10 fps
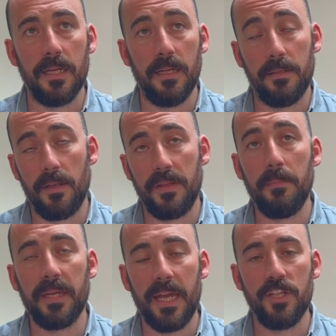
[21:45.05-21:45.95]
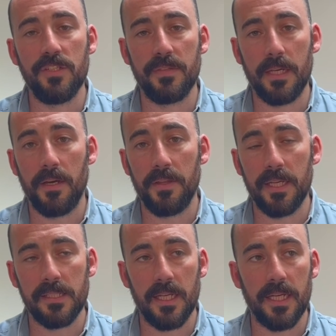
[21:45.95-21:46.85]
the implications of that are
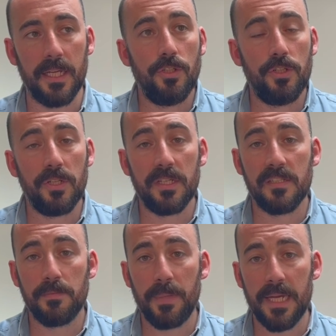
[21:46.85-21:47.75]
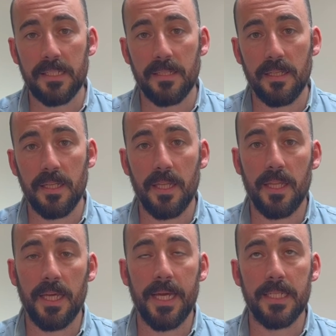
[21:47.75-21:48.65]
things like you should expect
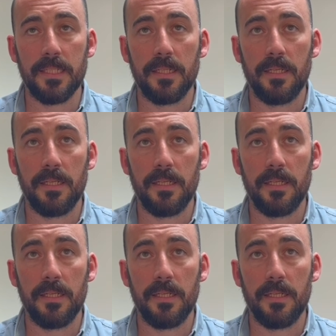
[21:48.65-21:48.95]
that